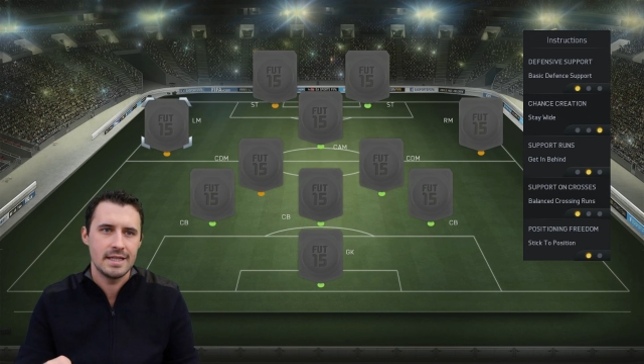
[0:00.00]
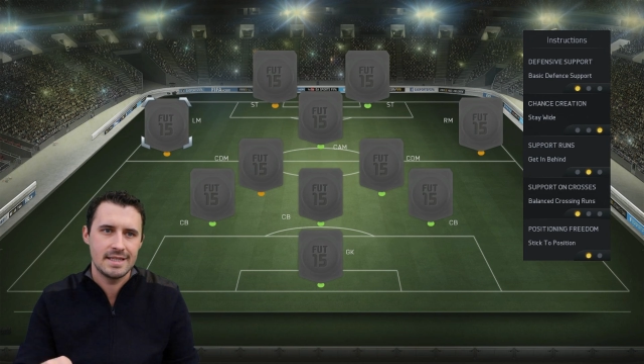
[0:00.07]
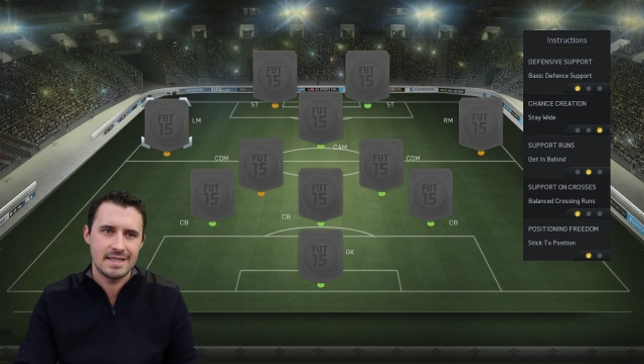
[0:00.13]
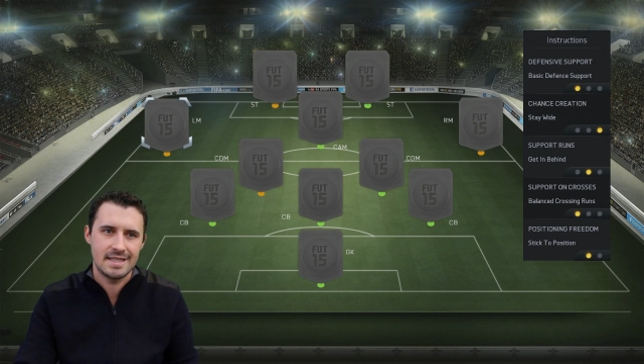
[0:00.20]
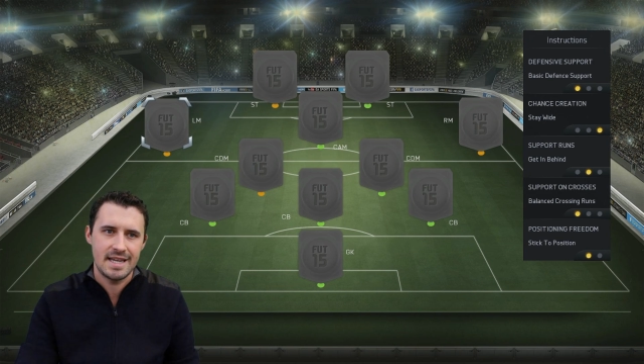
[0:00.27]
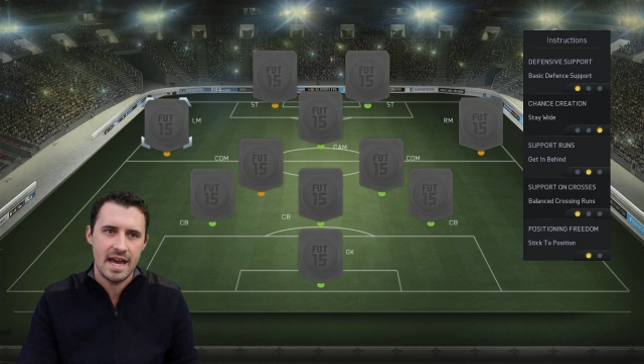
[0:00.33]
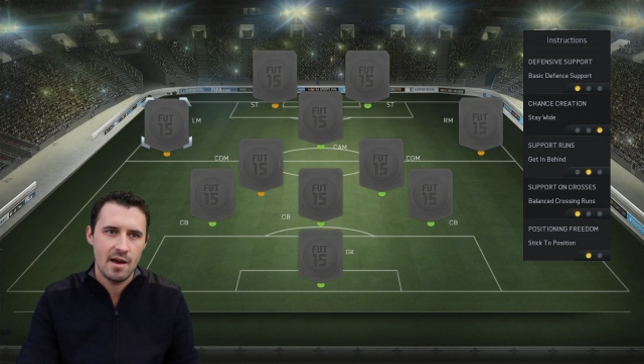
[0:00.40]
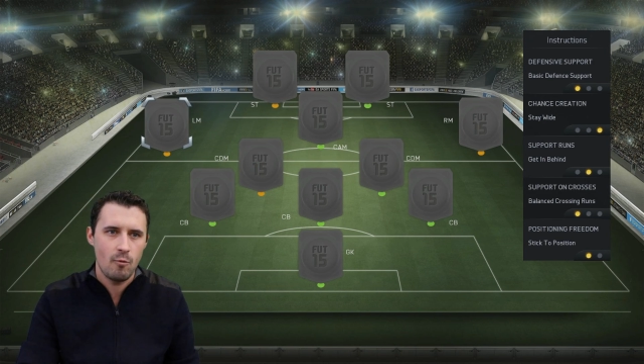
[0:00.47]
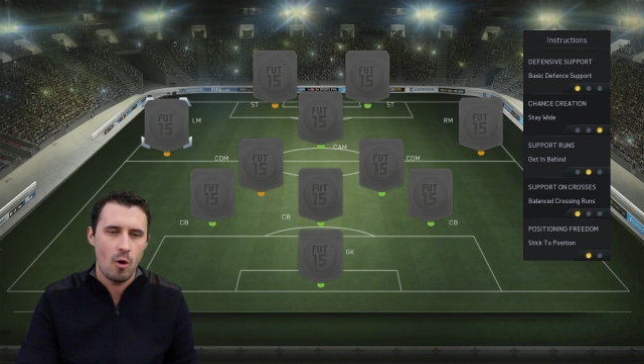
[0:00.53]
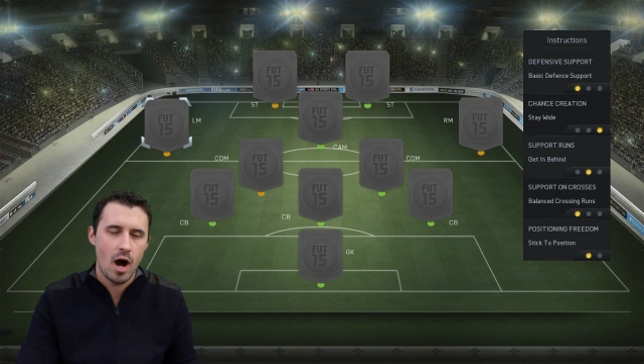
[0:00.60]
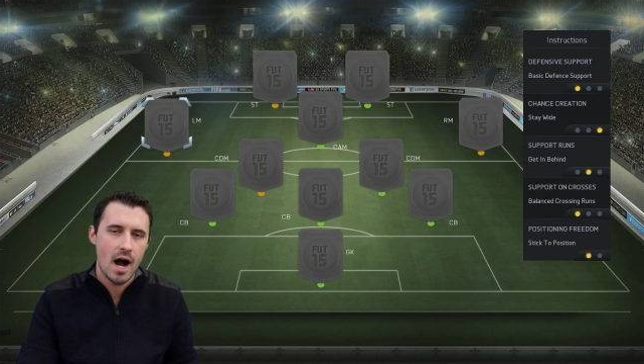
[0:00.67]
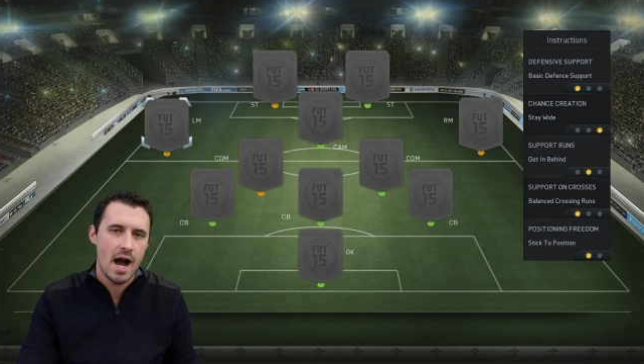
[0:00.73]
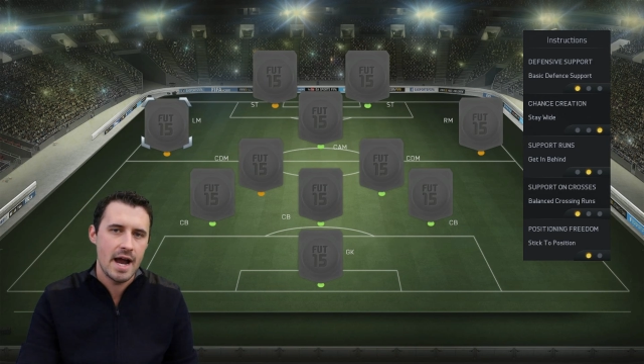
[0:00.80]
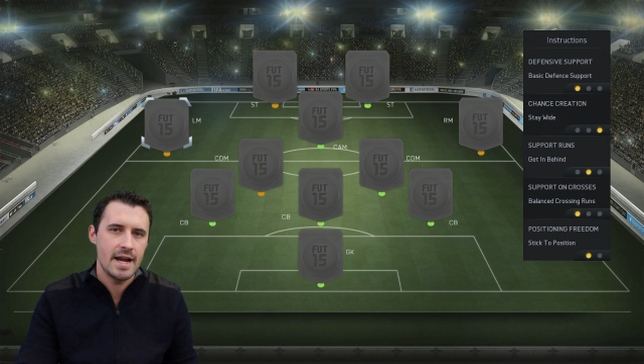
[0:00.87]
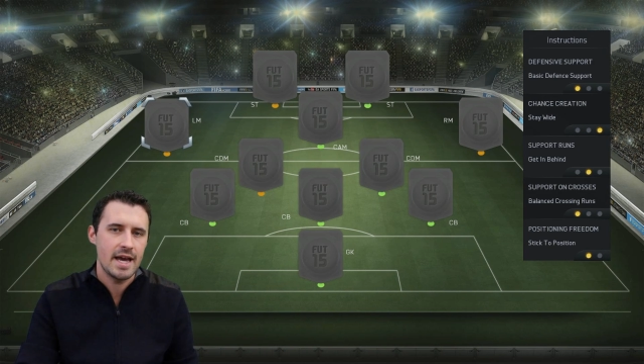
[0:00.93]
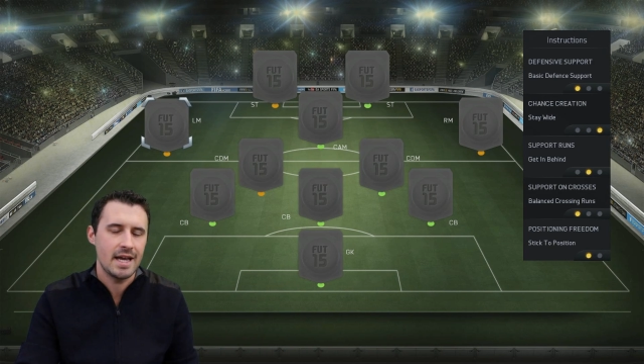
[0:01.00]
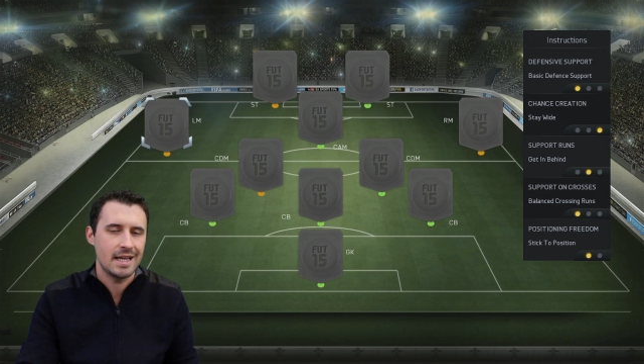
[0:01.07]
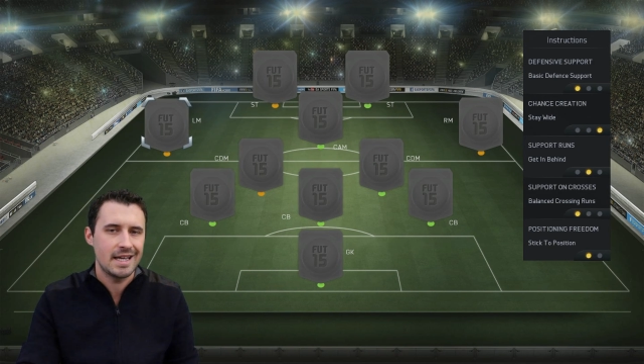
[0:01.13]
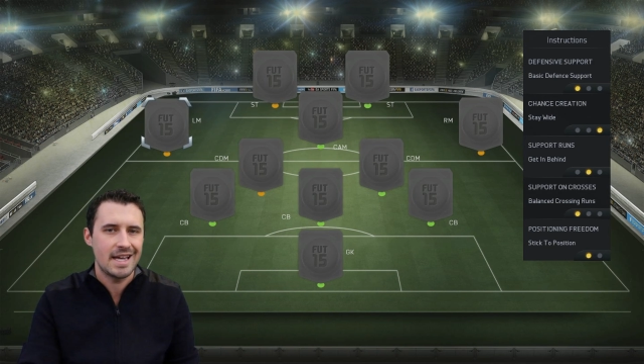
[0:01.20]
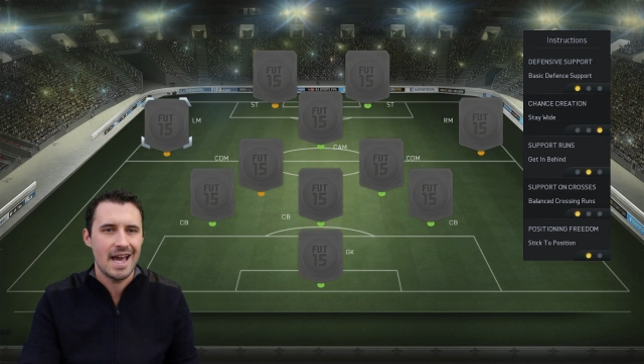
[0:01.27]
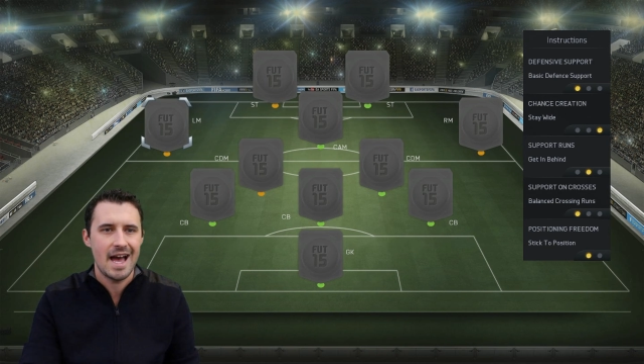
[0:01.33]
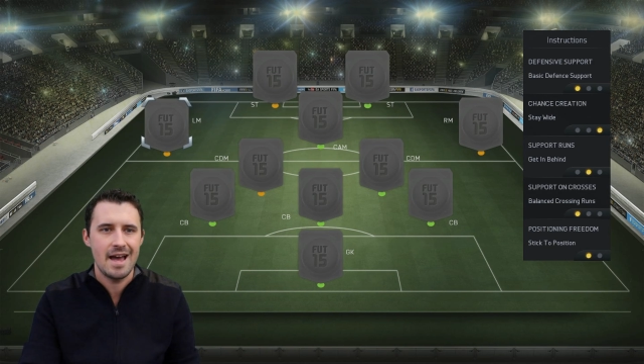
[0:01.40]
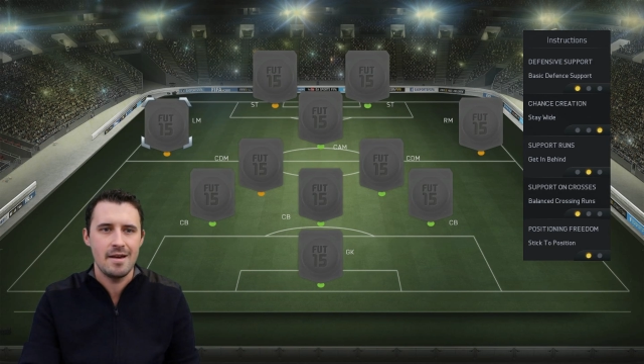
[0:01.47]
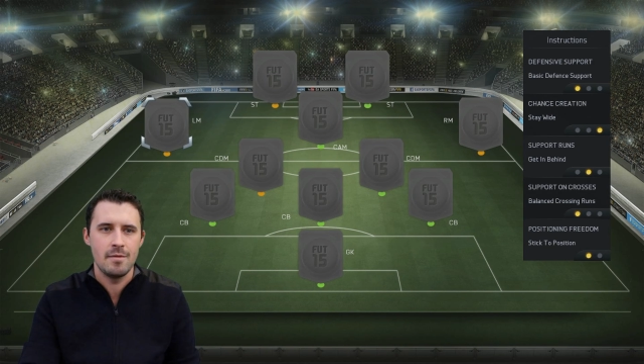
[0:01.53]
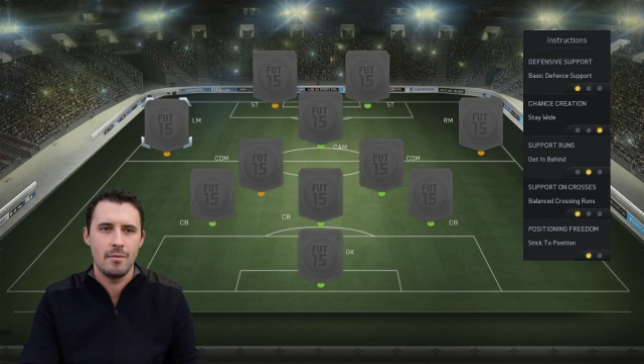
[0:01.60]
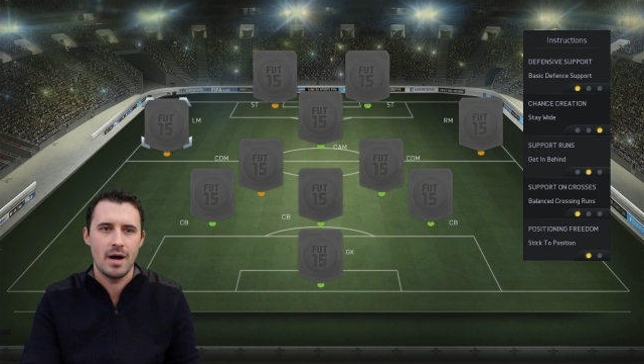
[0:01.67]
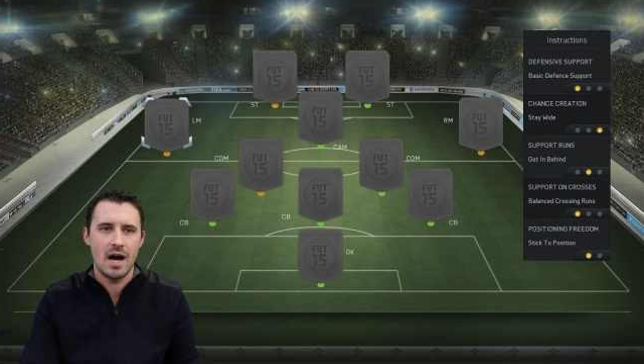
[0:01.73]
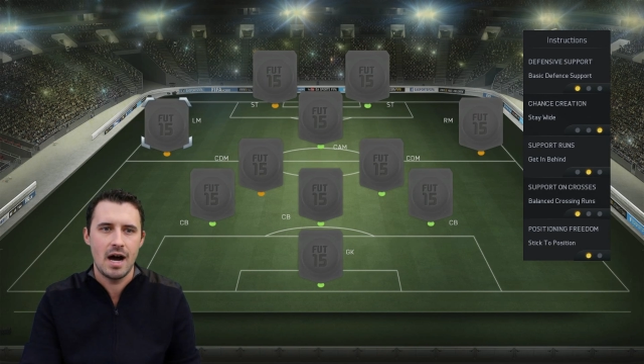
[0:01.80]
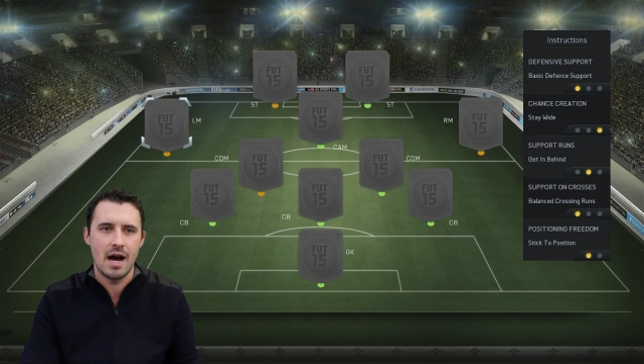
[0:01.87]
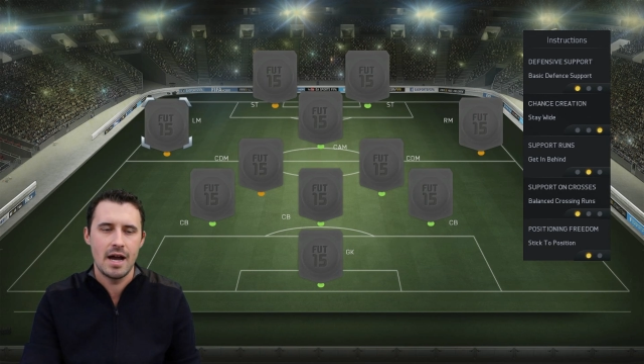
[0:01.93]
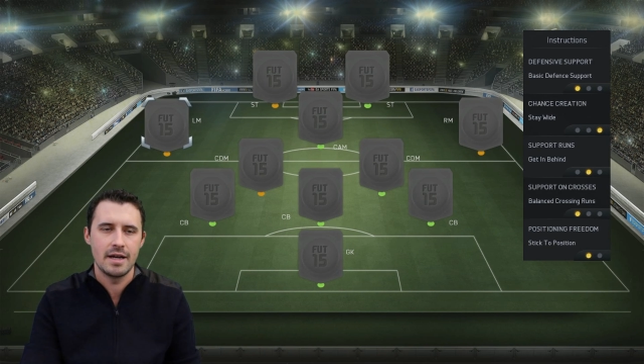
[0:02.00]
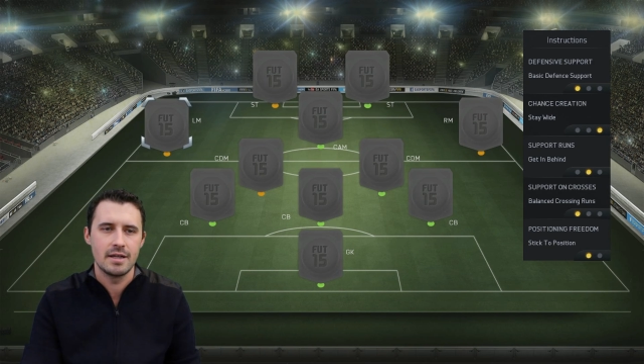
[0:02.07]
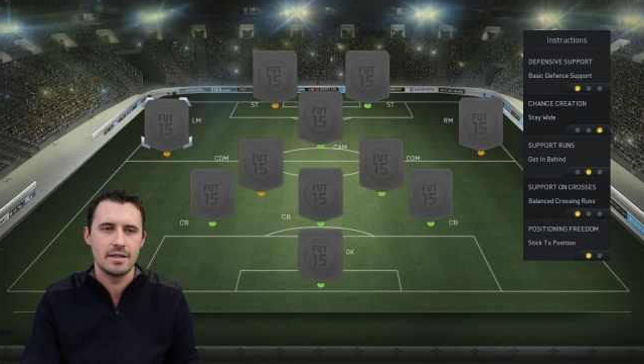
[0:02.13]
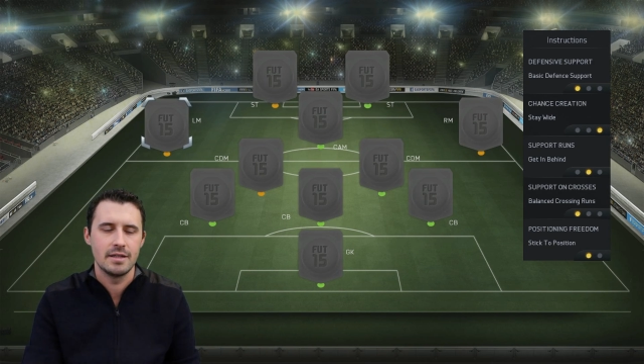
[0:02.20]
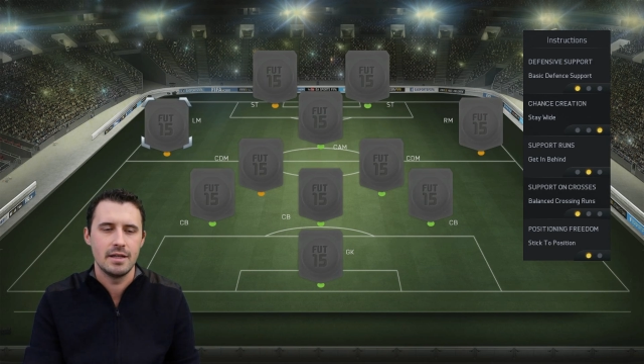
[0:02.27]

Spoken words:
stay wide and get in behind.